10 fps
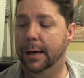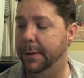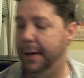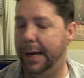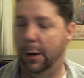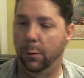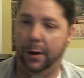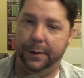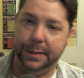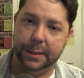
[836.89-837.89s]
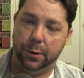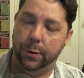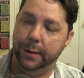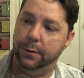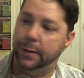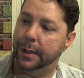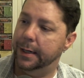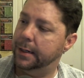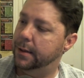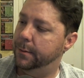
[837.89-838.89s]
about how well this is going to
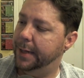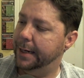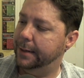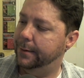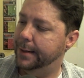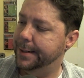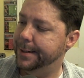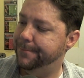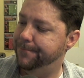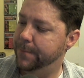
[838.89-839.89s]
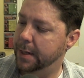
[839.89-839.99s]
connect to the Black Lion.